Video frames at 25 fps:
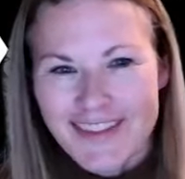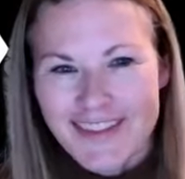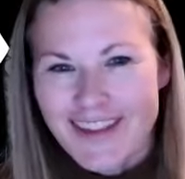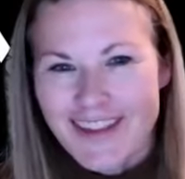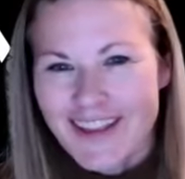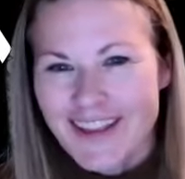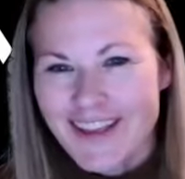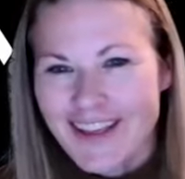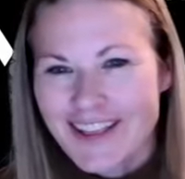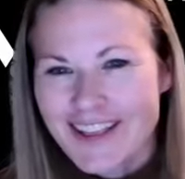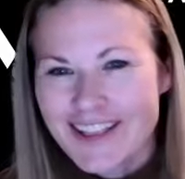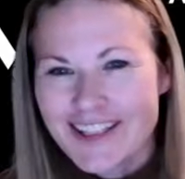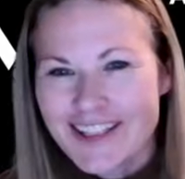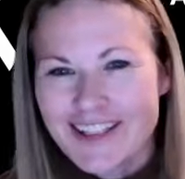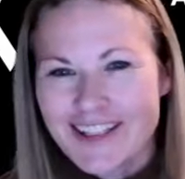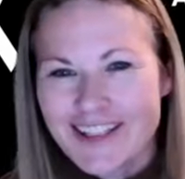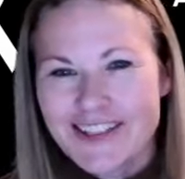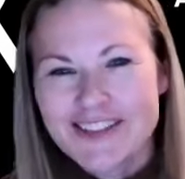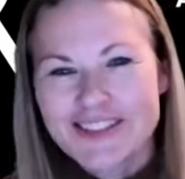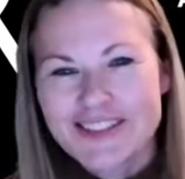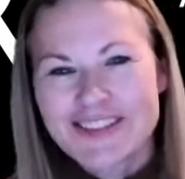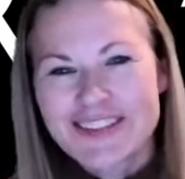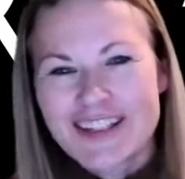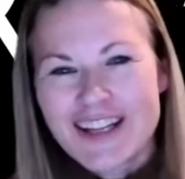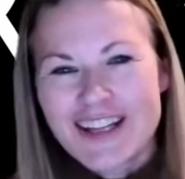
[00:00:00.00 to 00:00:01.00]
Thank
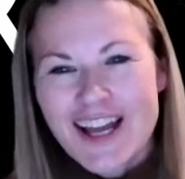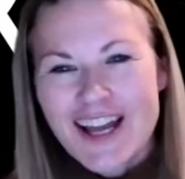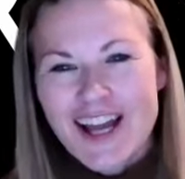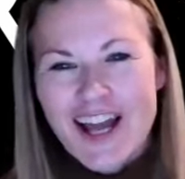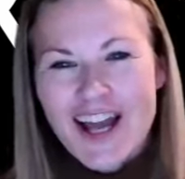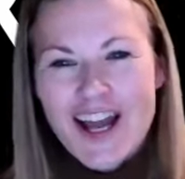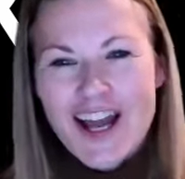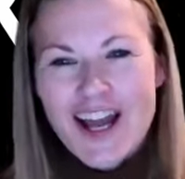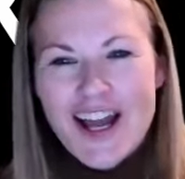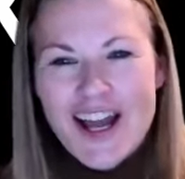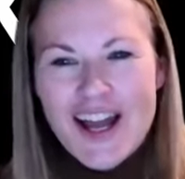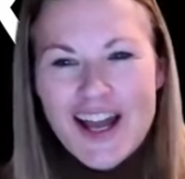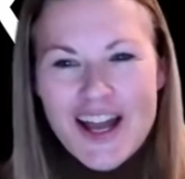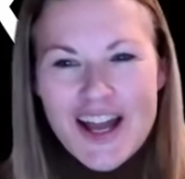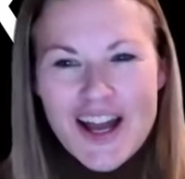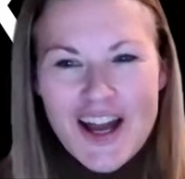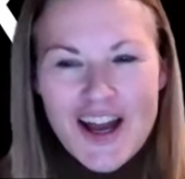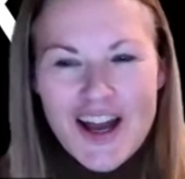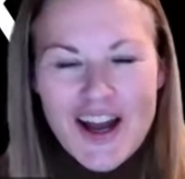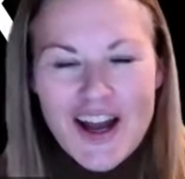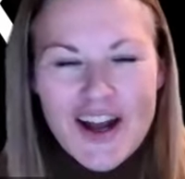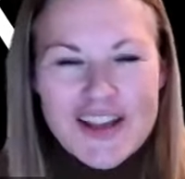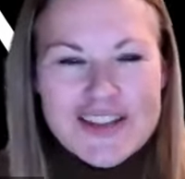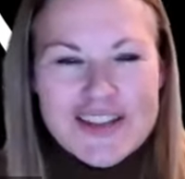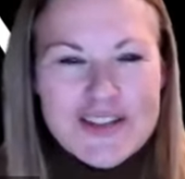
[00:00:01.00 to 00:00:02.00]
you.
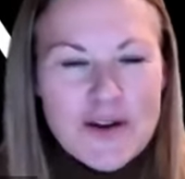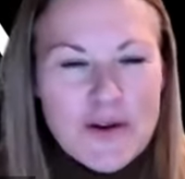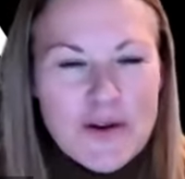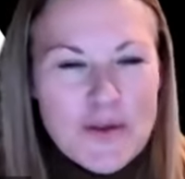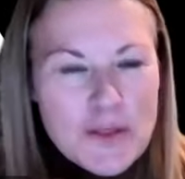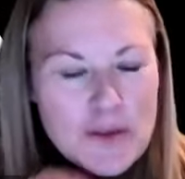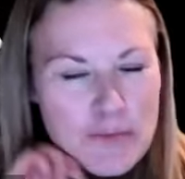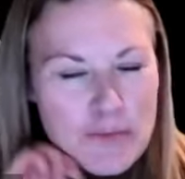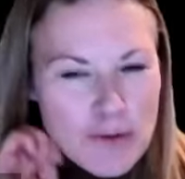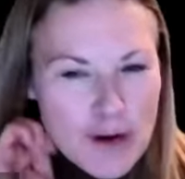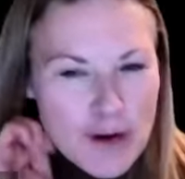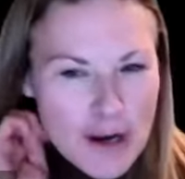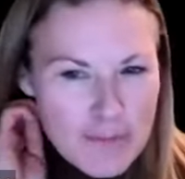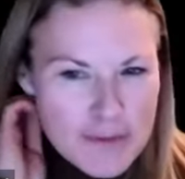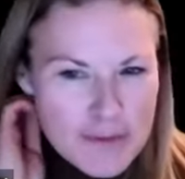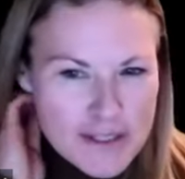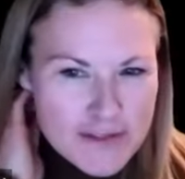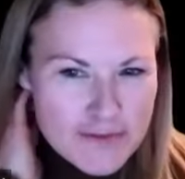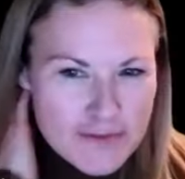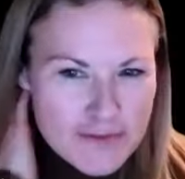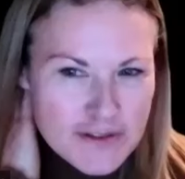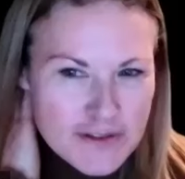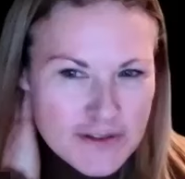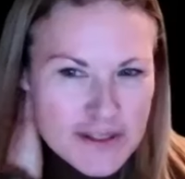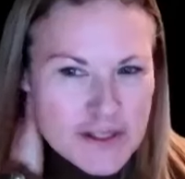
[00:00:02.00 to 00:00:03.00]
So the
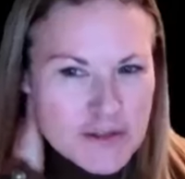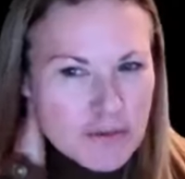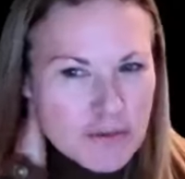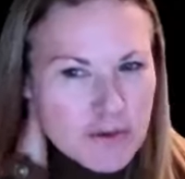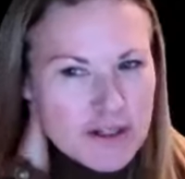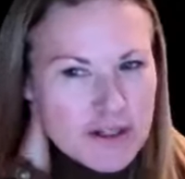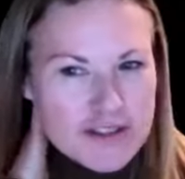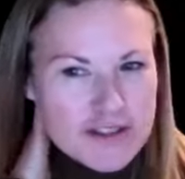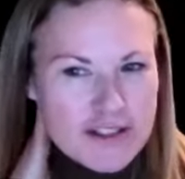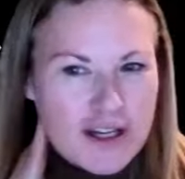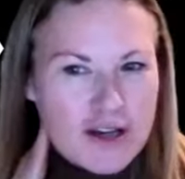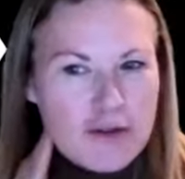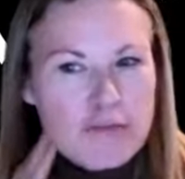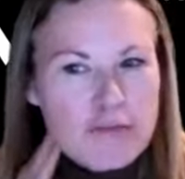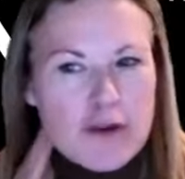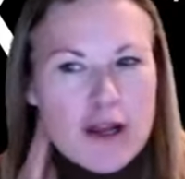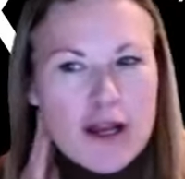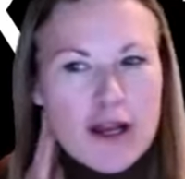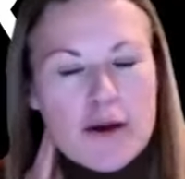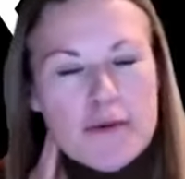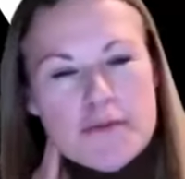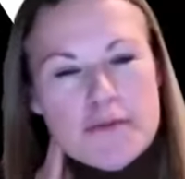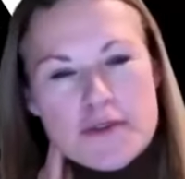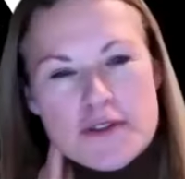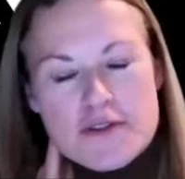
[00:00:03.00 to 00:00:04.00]
premise for this workshop
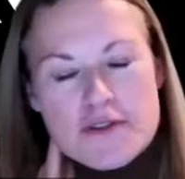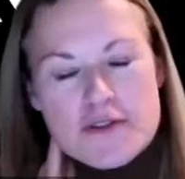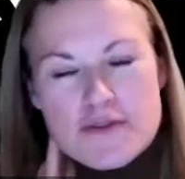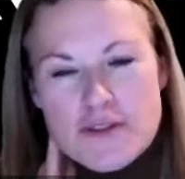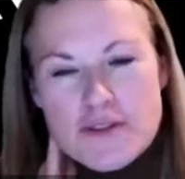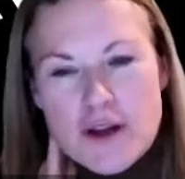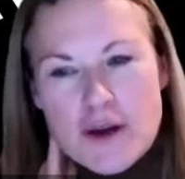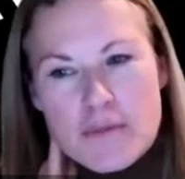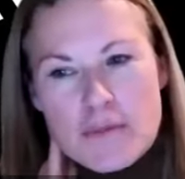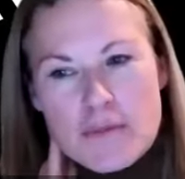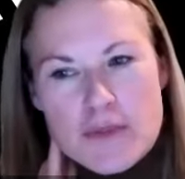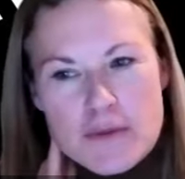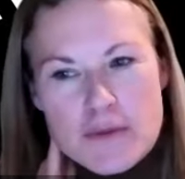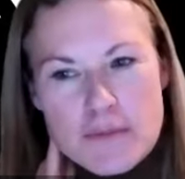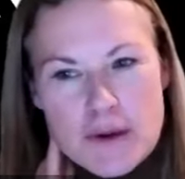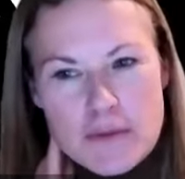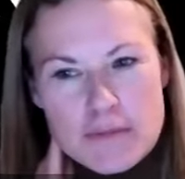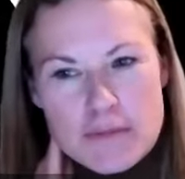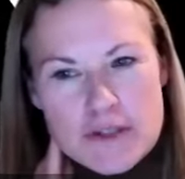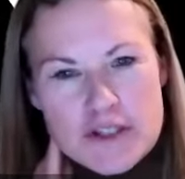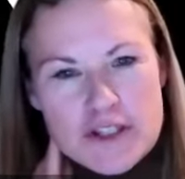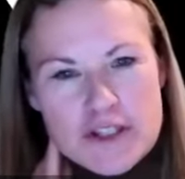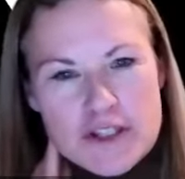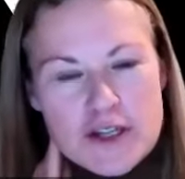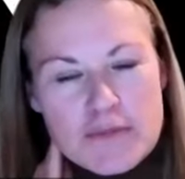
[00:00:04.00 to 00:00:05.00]
comes from the
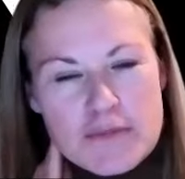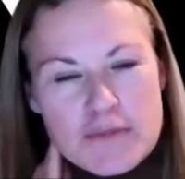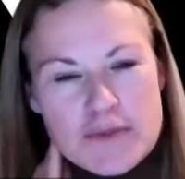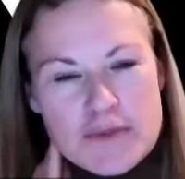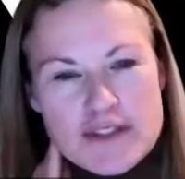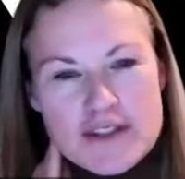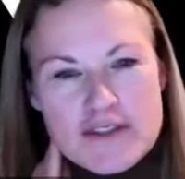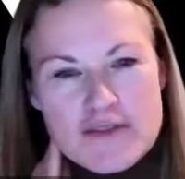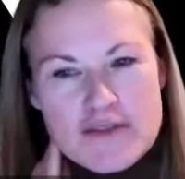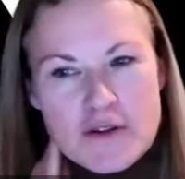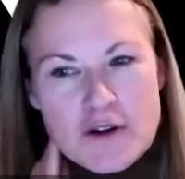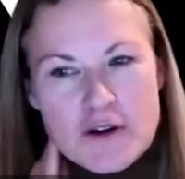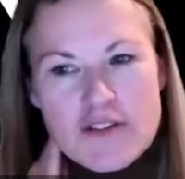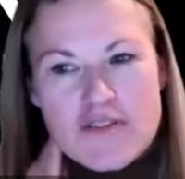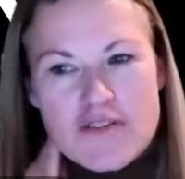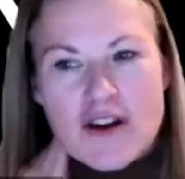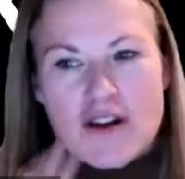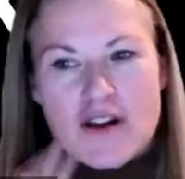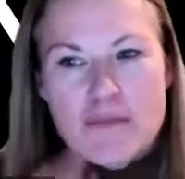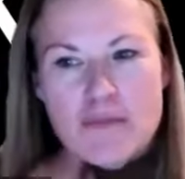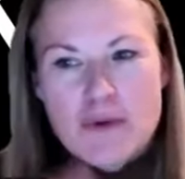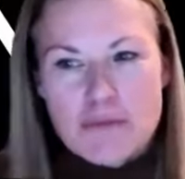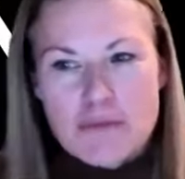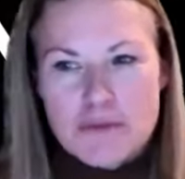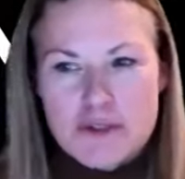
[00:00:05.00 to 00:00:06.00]
membership, the
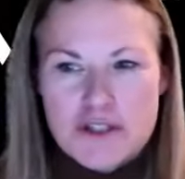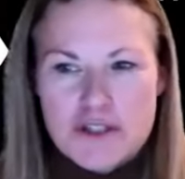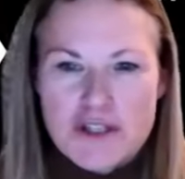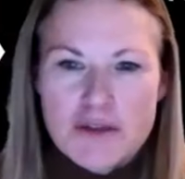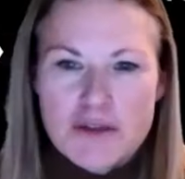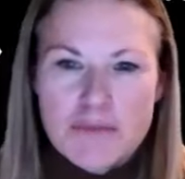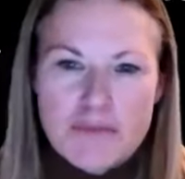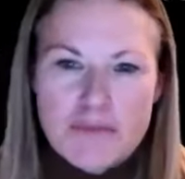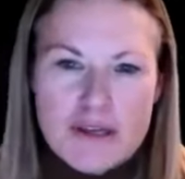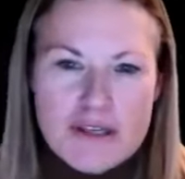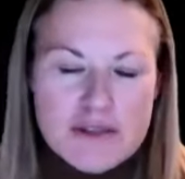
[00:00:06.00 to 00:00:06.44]
C45 membership,